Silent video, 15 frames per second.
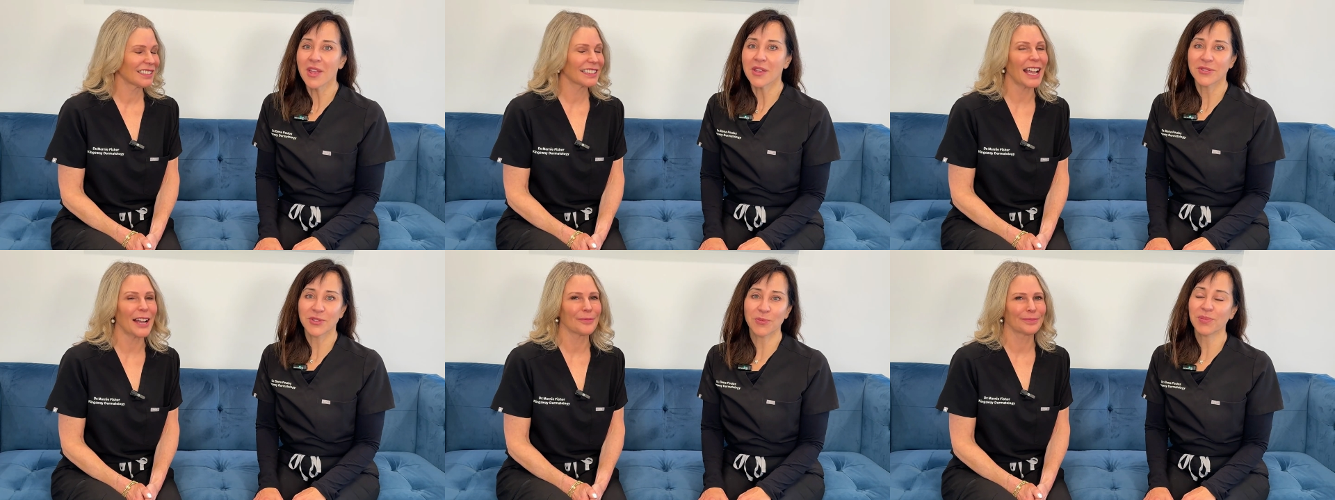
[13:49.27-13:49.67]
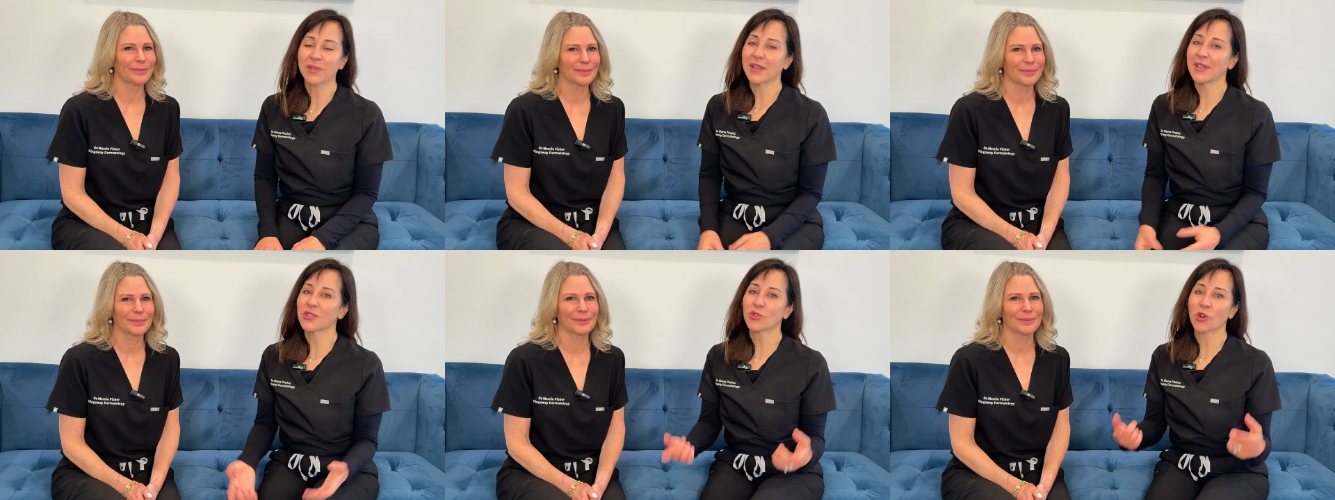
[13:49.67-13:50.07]
Speaker 1: Yeah. So
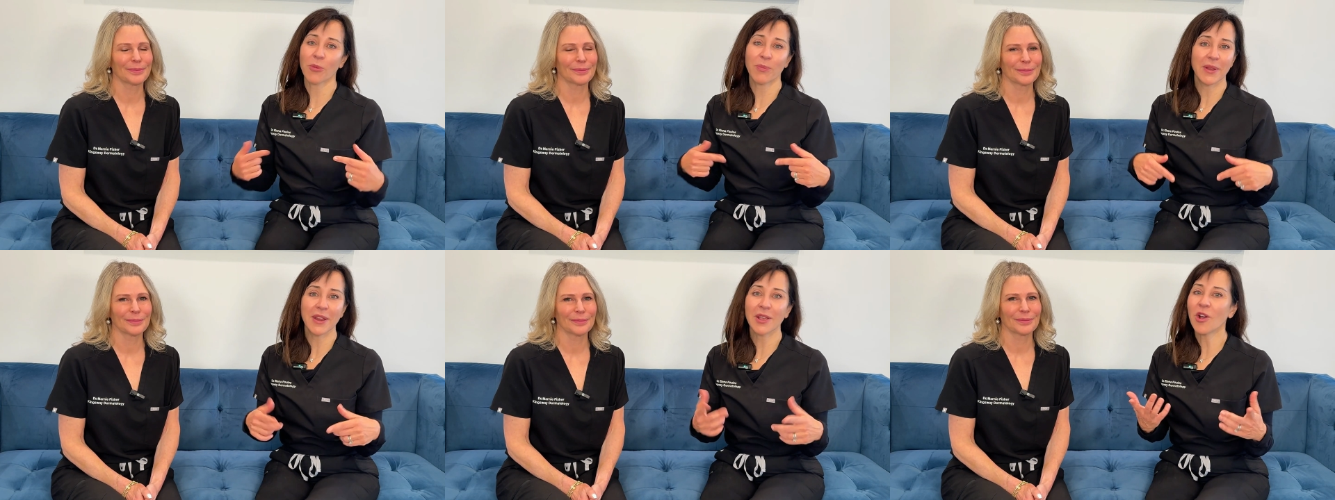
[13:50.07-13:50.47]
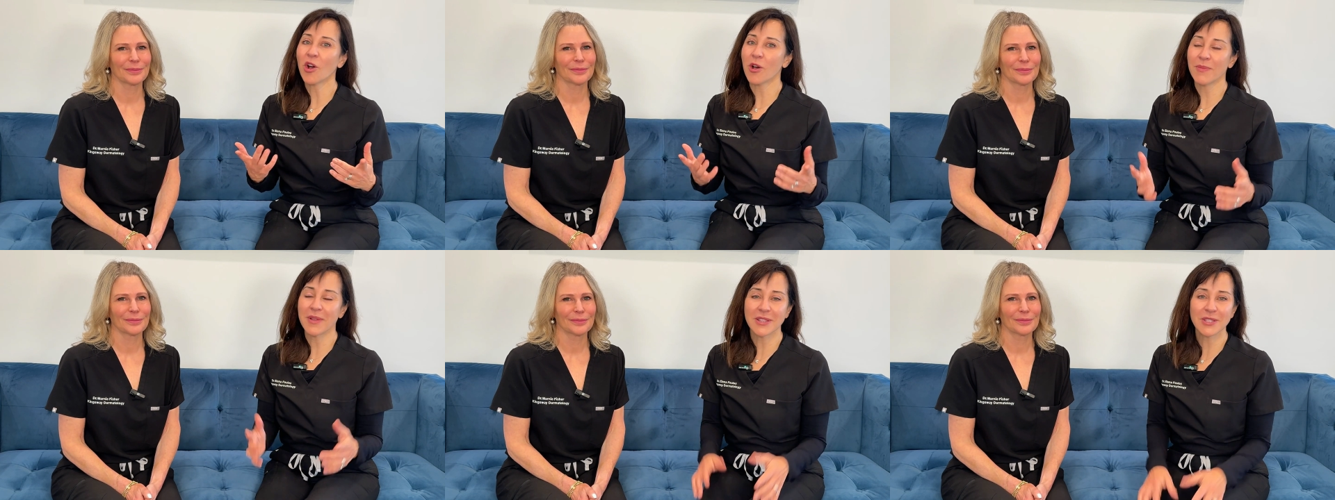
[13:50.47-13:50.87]
please drop any
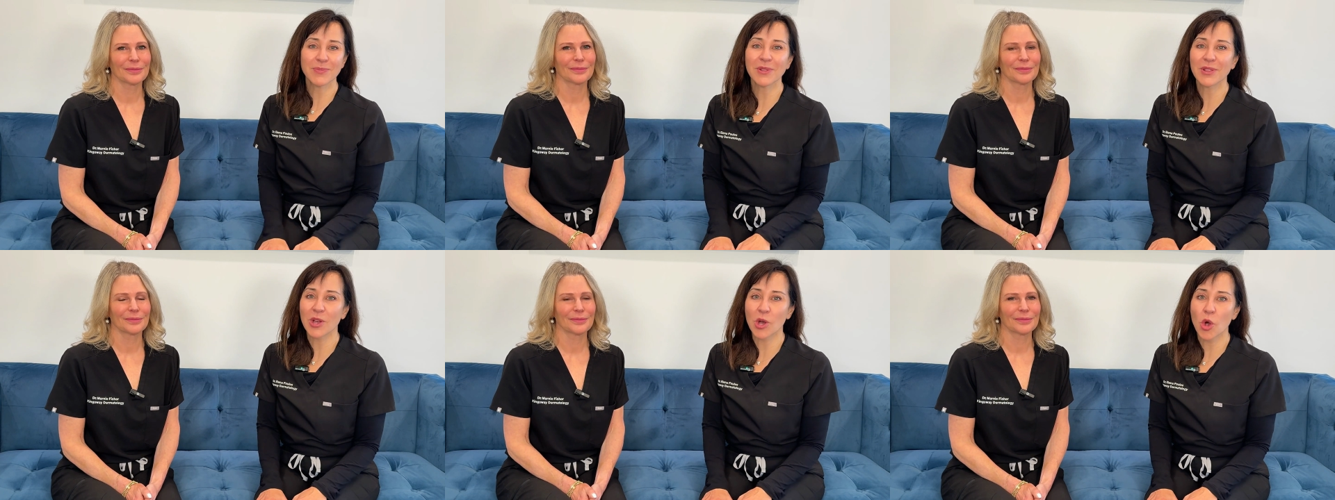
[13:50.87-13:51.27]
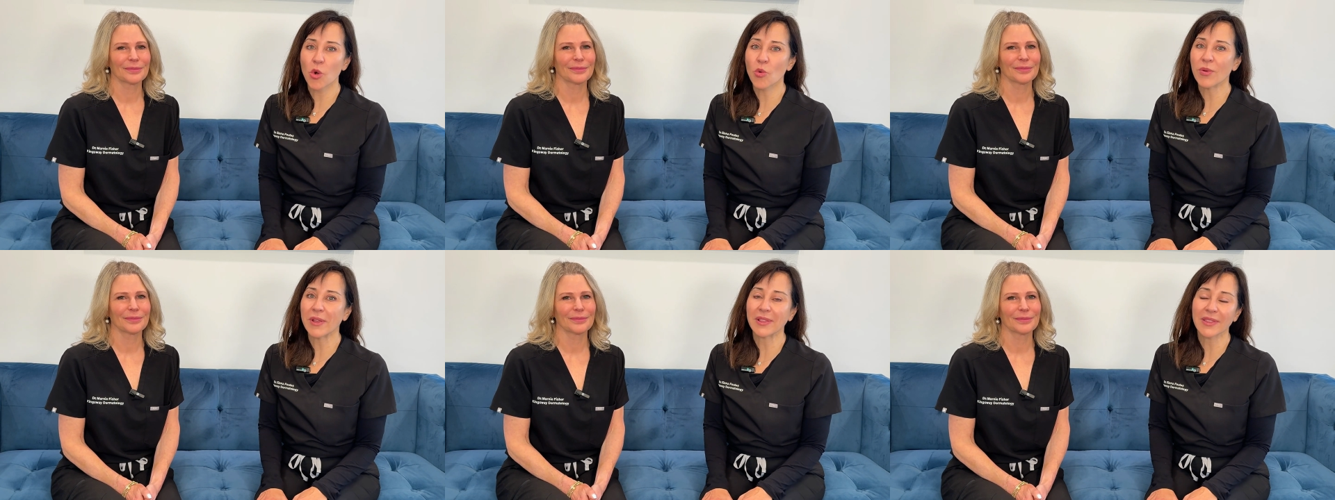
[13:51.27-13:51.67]
comments
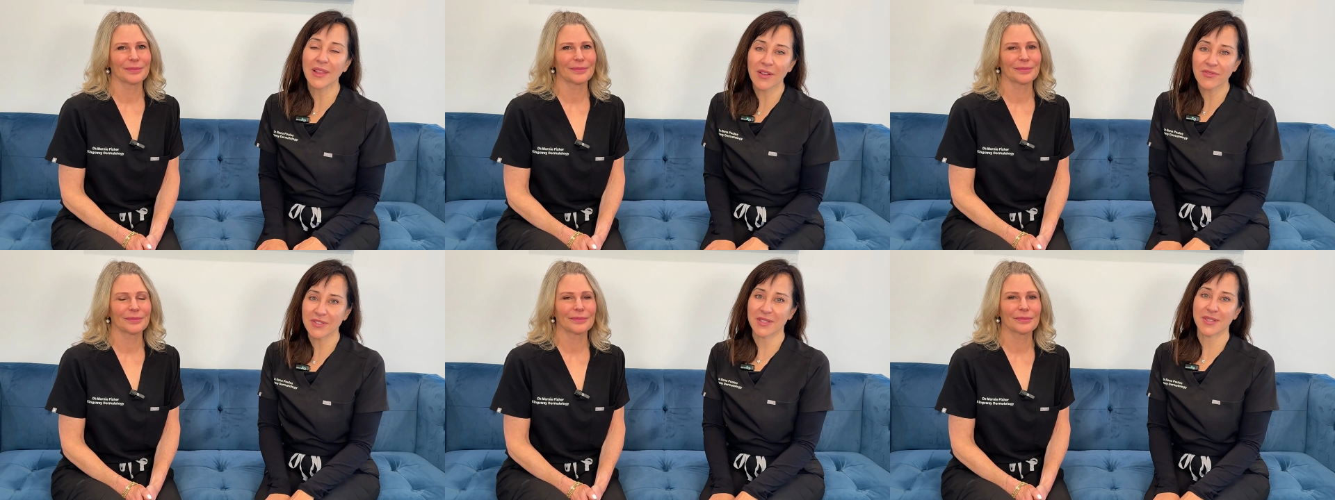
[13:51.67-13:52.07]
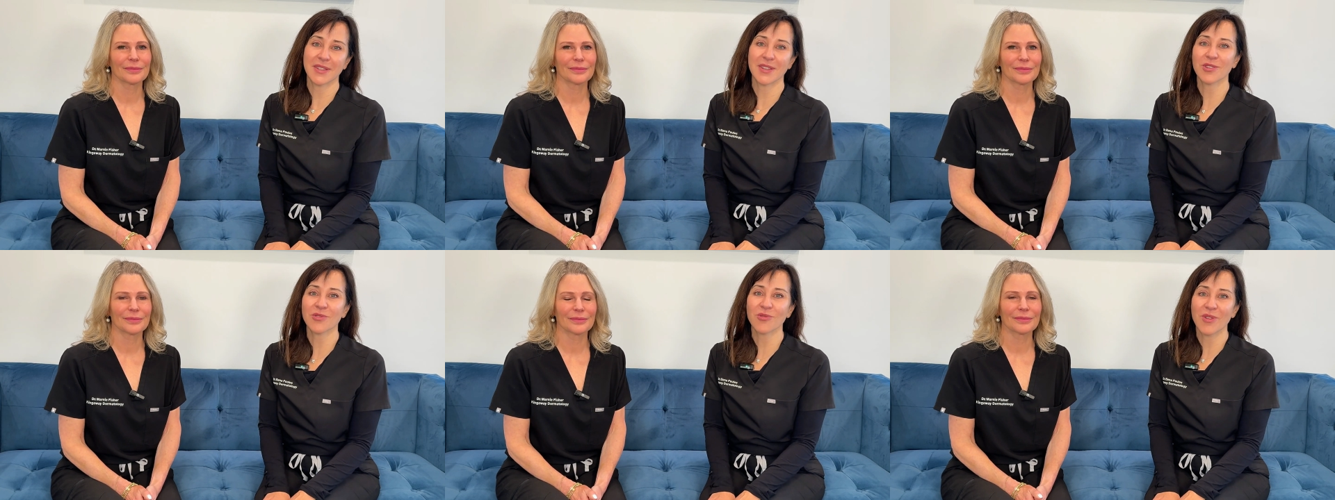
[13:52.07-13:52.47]
below. We love to
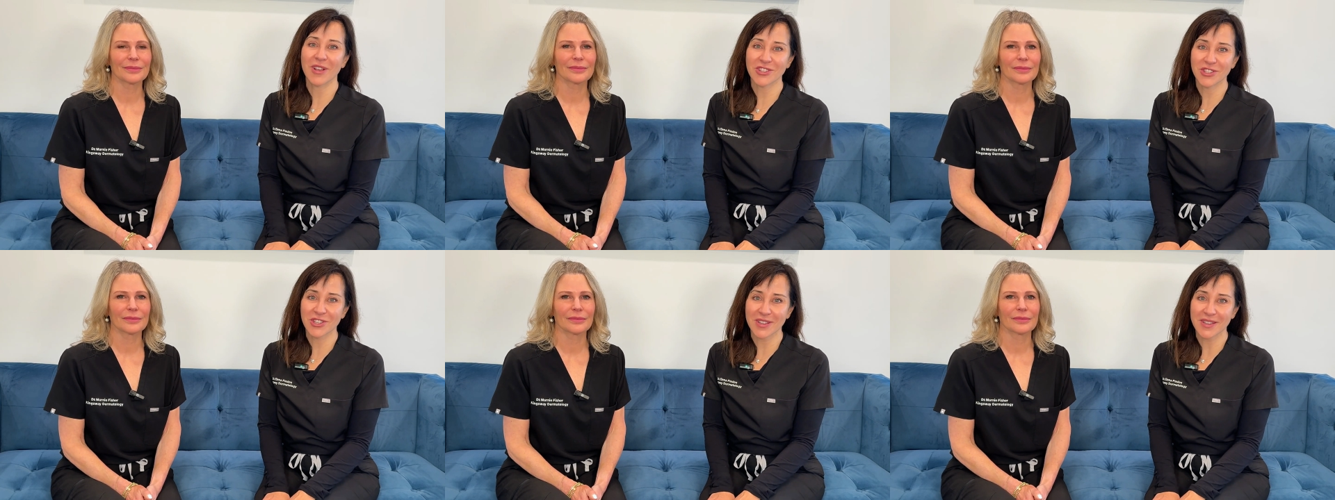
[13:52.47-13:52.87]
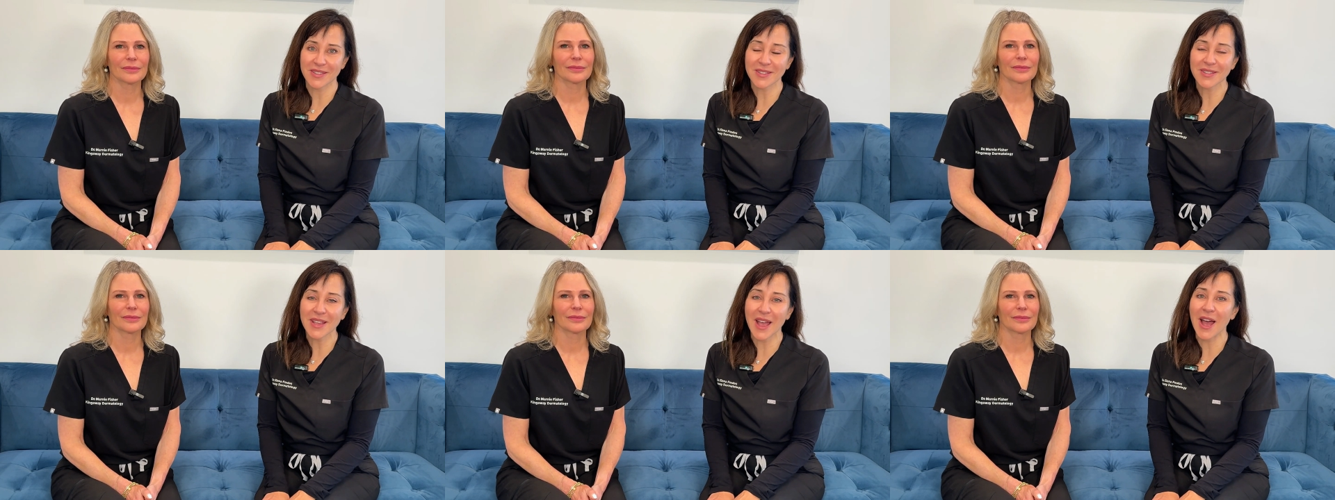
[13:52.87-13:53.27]
see your
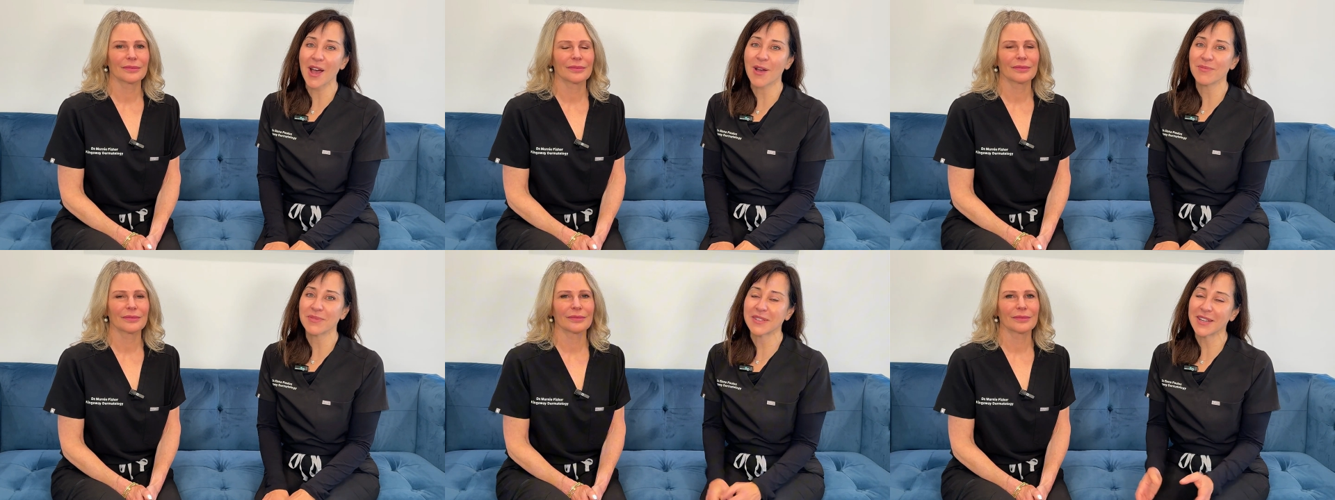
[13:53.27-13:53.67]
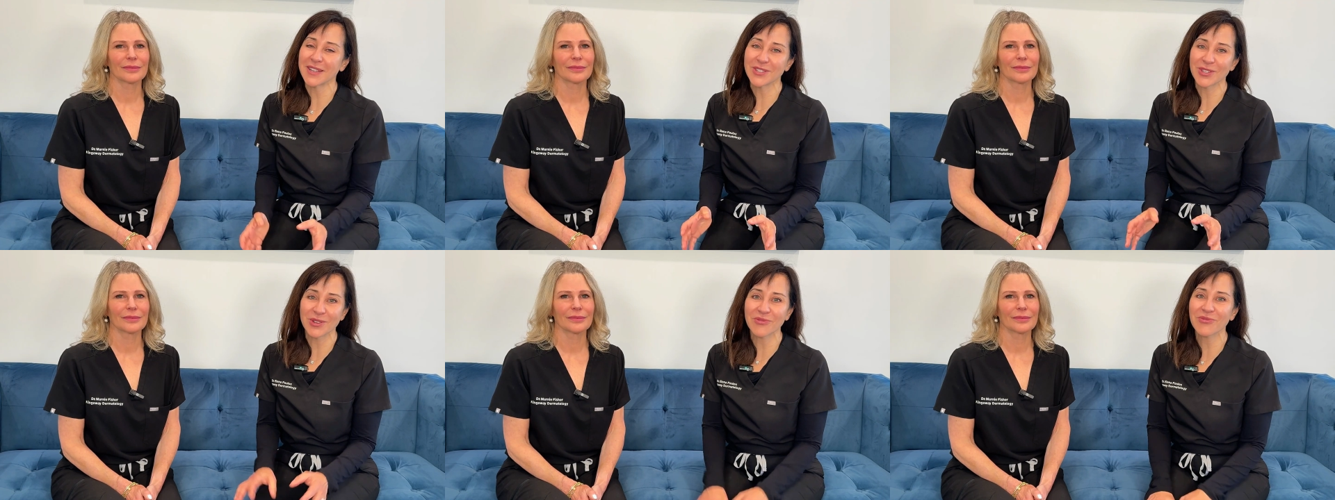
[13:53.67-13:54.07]
questions. Um, stay
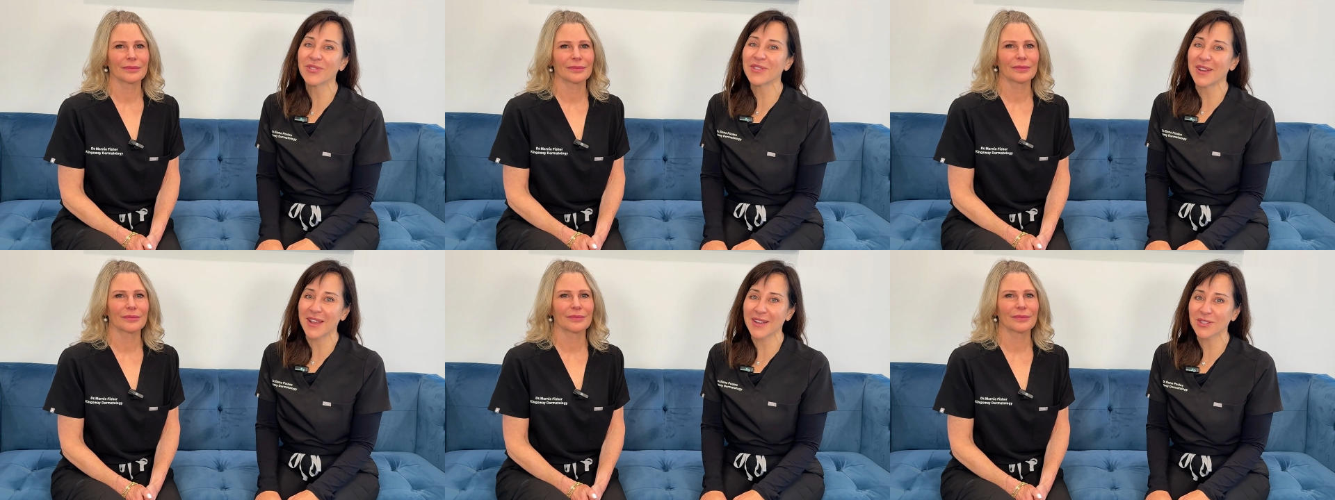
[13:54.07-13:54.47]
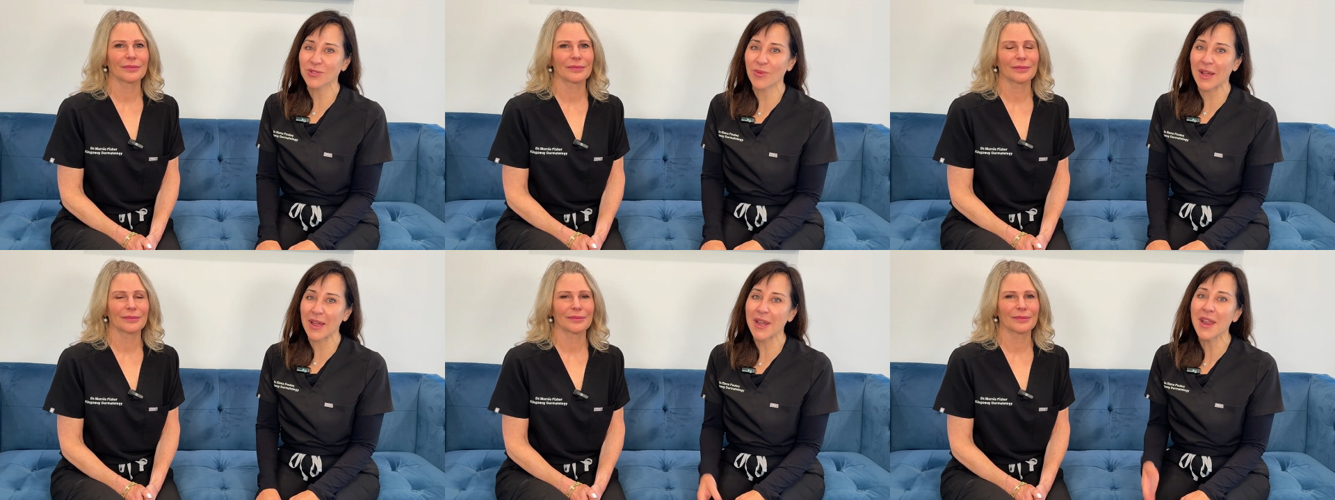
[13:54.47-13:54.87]
tuned for the next
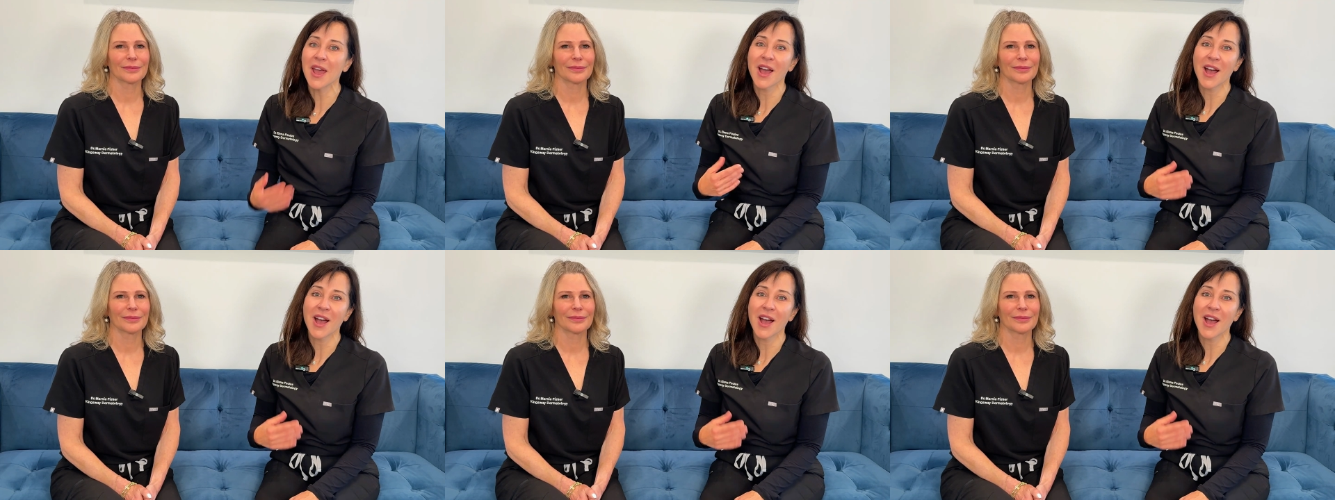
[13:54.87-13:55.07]
one.